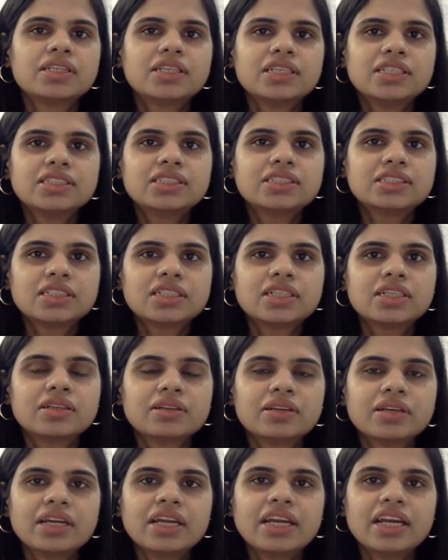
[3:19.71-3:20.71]
this
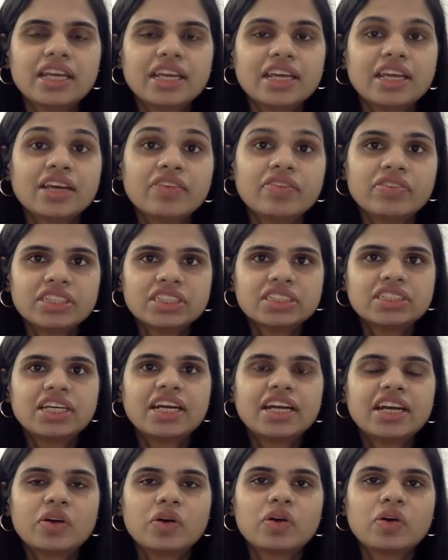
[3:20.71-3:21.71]
ETF which is
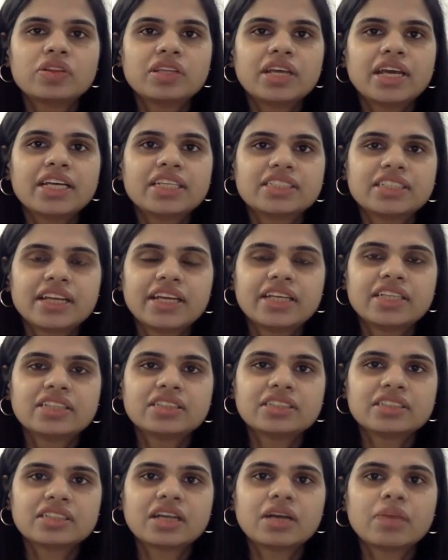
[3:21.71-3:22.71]
traded on the
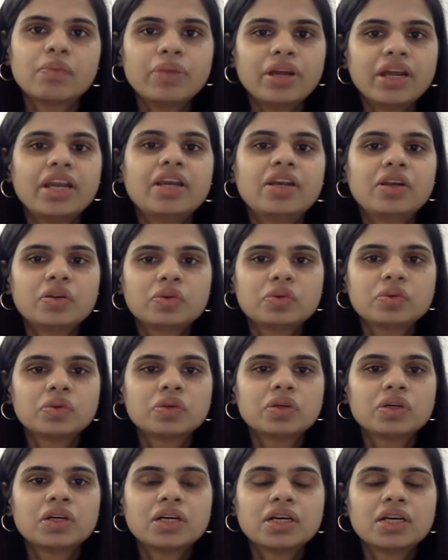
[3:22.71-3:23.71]
exchange compared
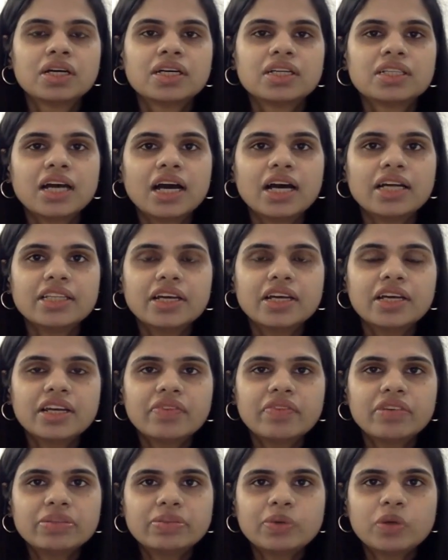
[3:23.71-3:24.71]
to the other
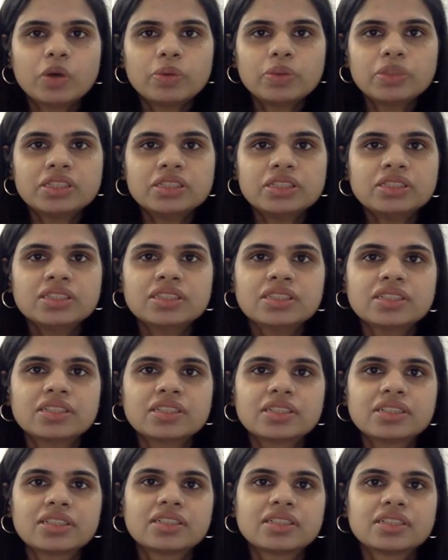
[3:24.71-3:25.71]
investment options?